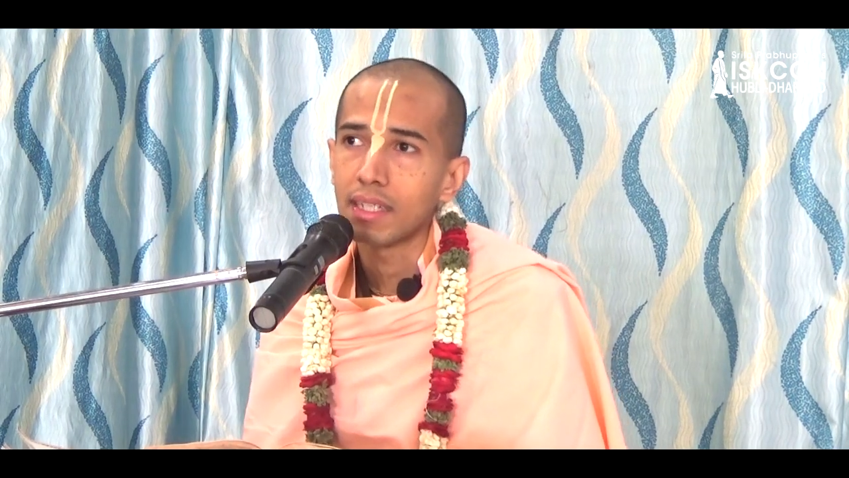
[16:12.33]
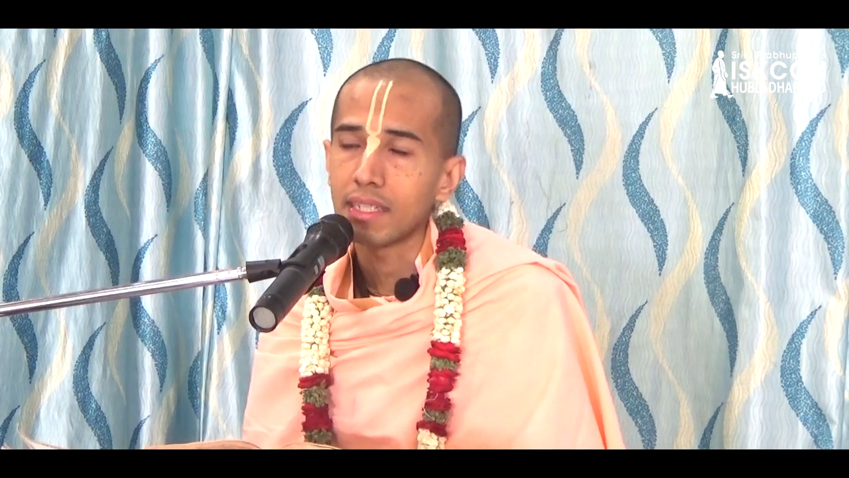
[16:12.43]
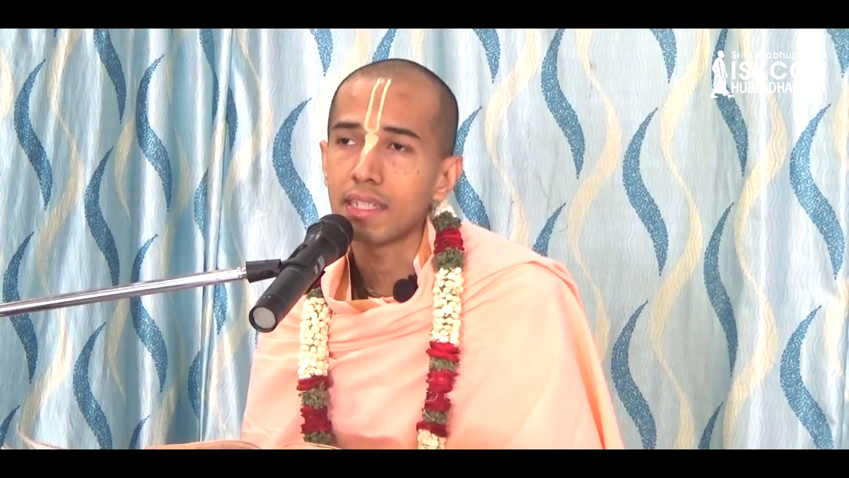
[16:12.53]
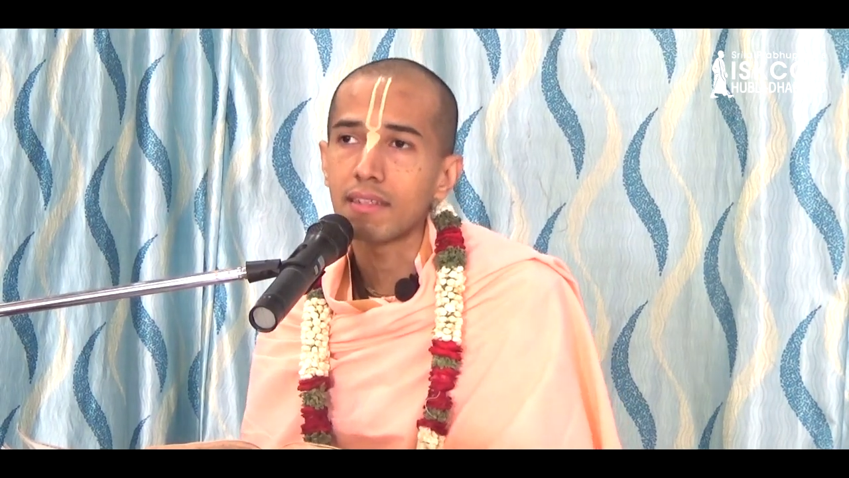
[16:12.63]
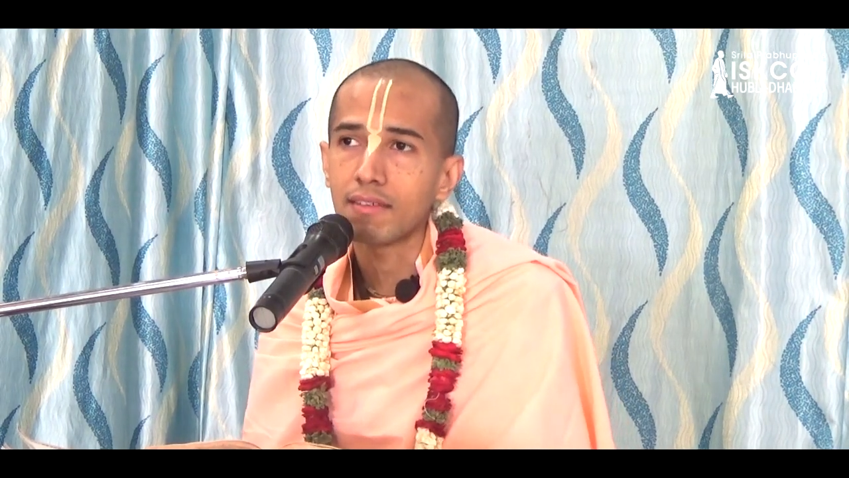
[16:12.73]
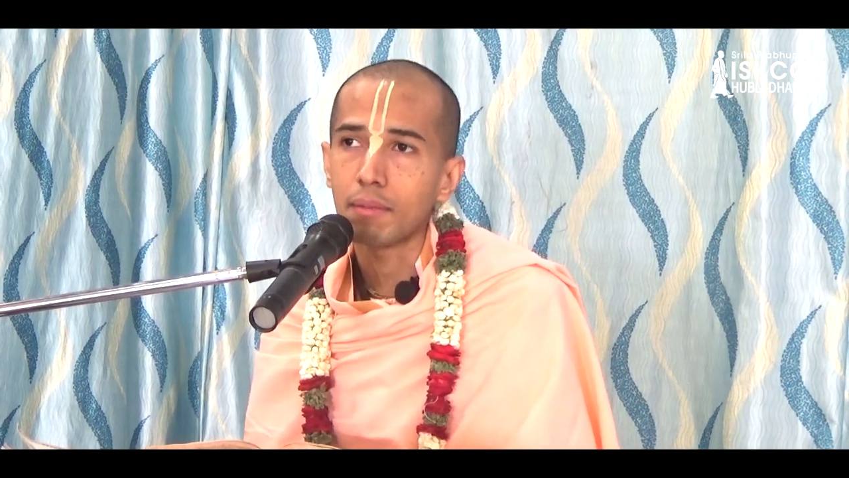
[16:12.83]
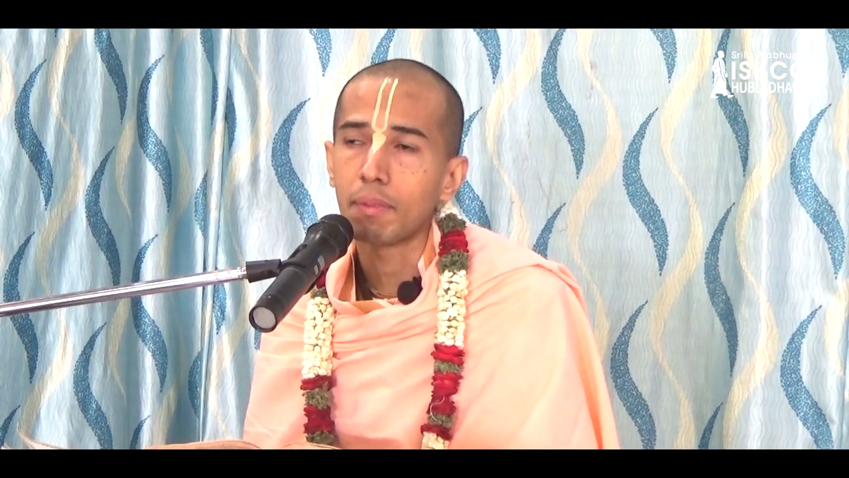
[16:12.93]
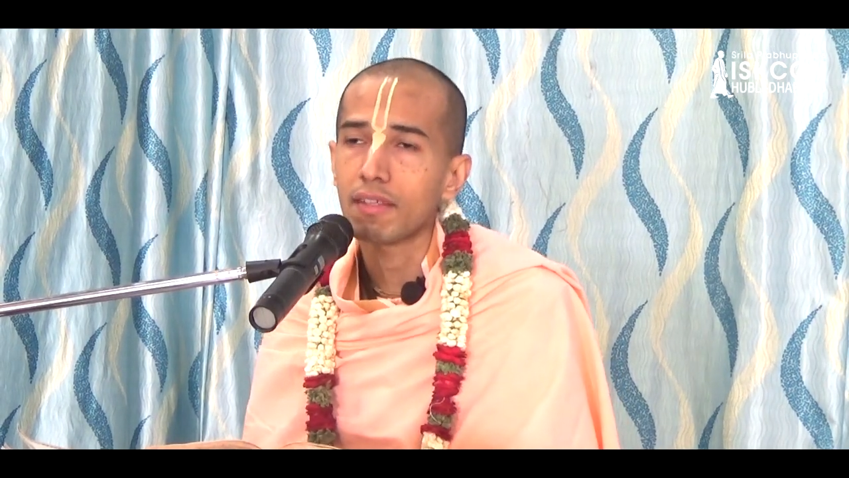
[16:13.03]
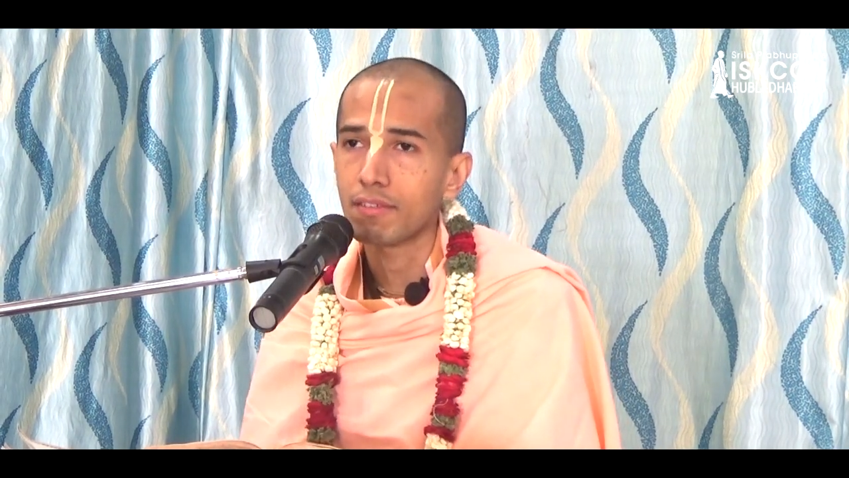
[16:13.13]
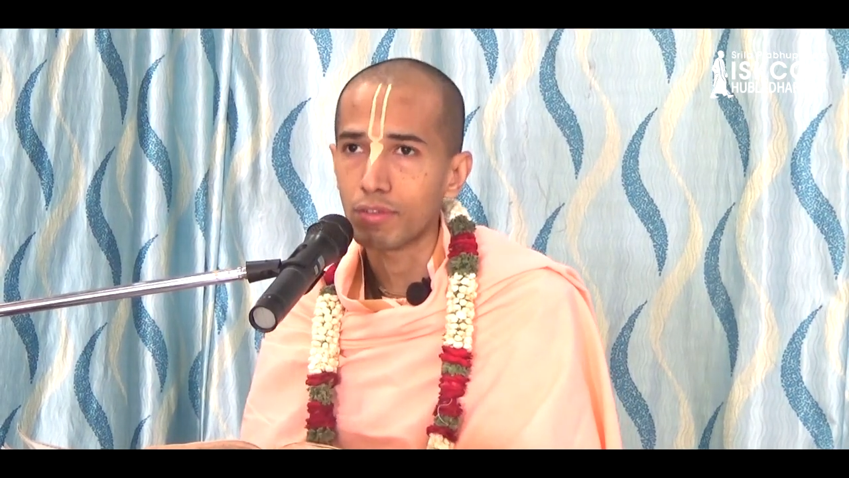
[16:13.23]
He is the
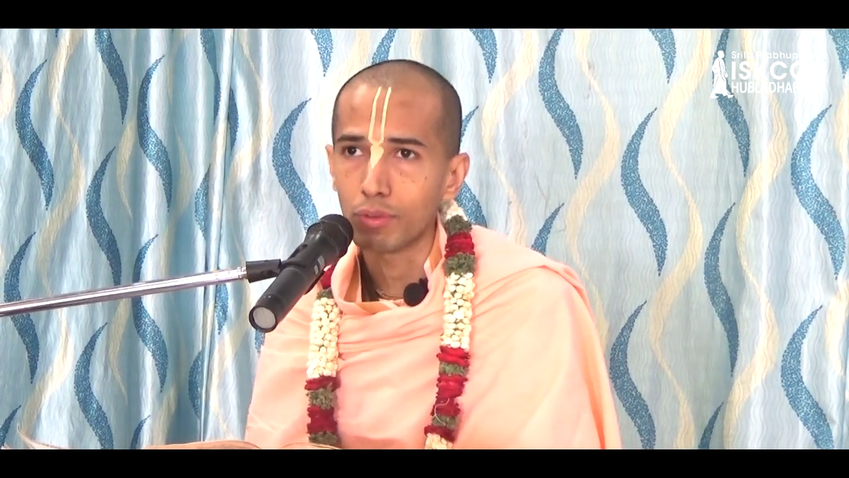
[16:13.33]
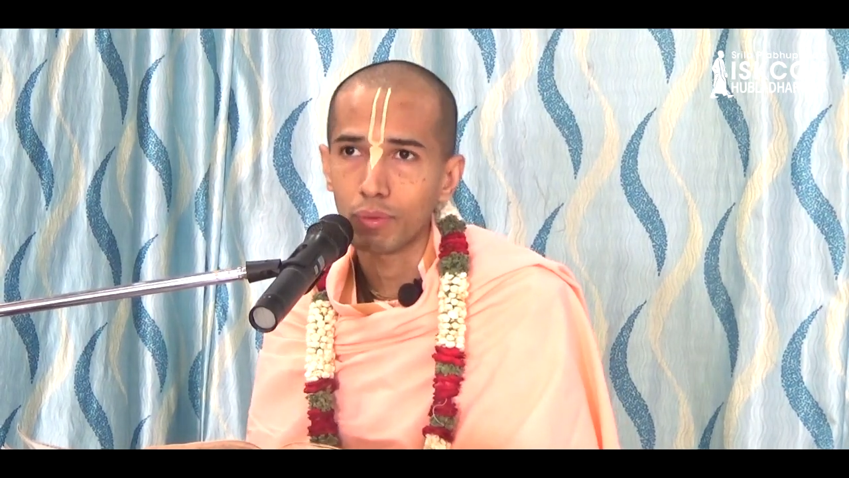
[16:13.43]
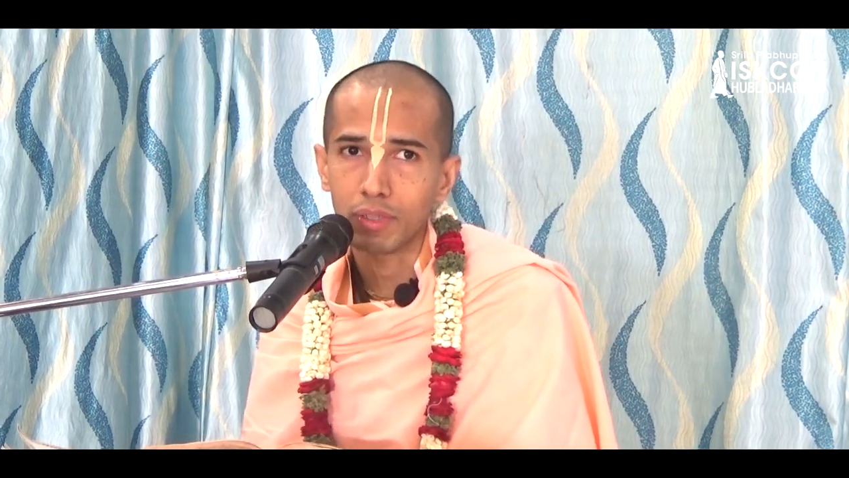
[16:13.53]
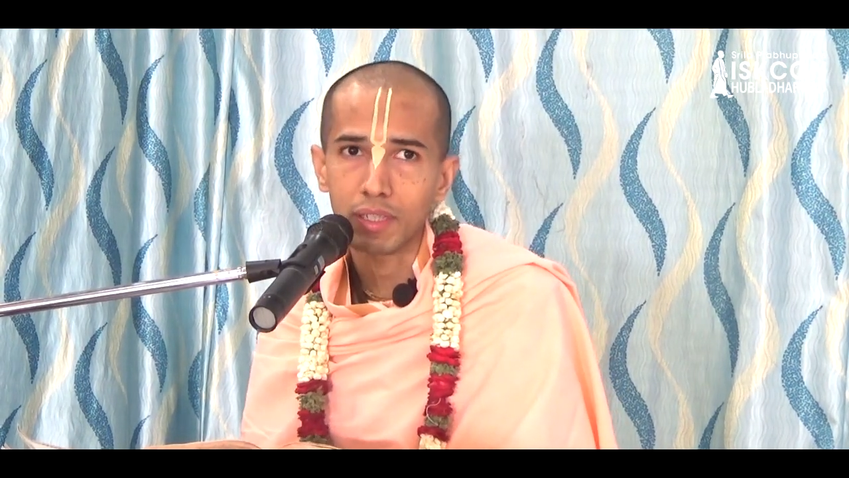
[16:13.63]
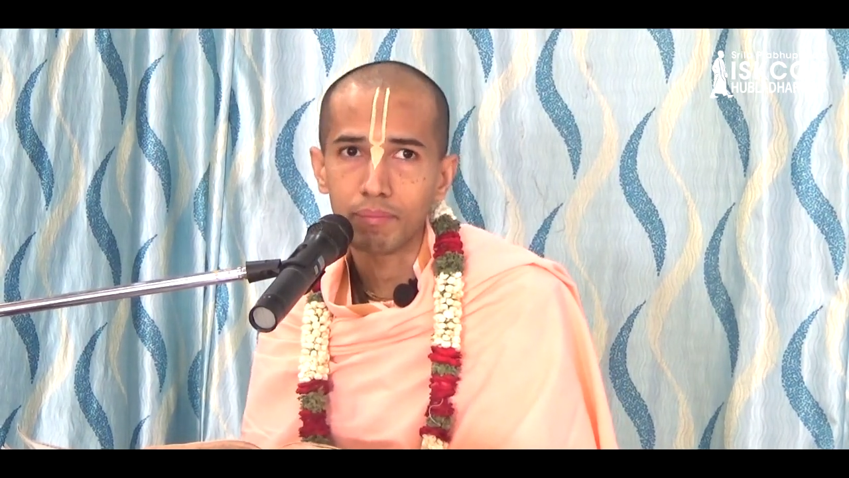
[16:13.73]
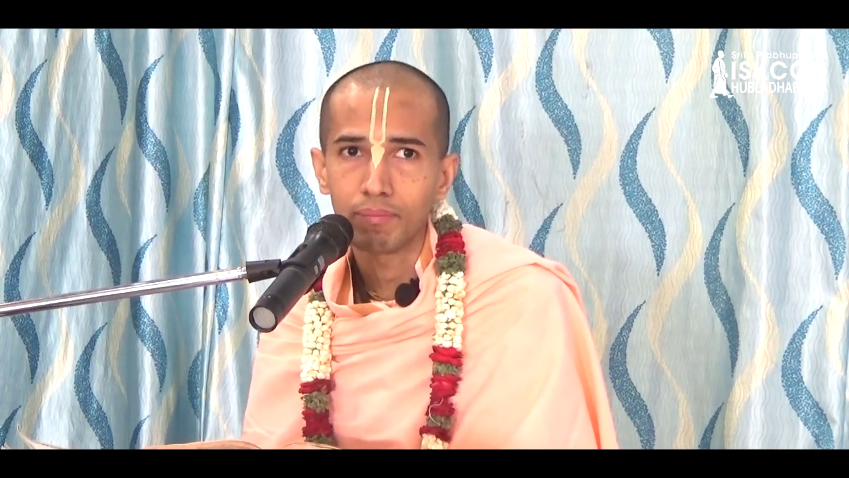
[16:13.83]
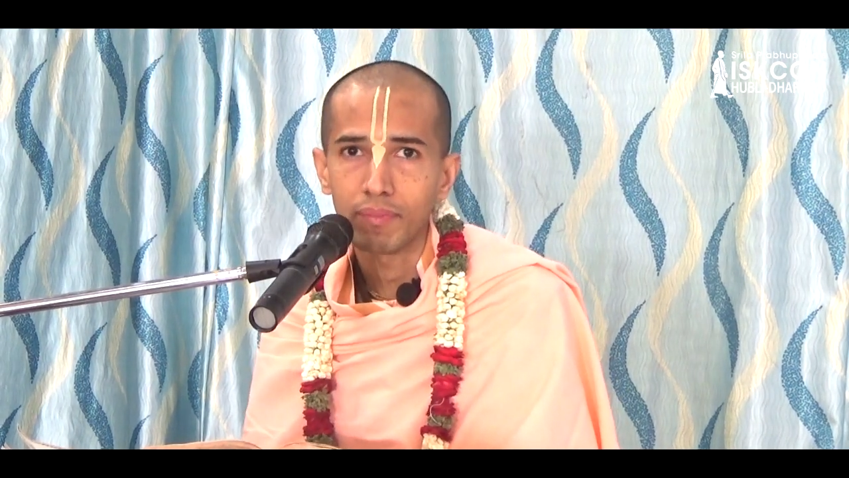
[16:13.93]
best yogi.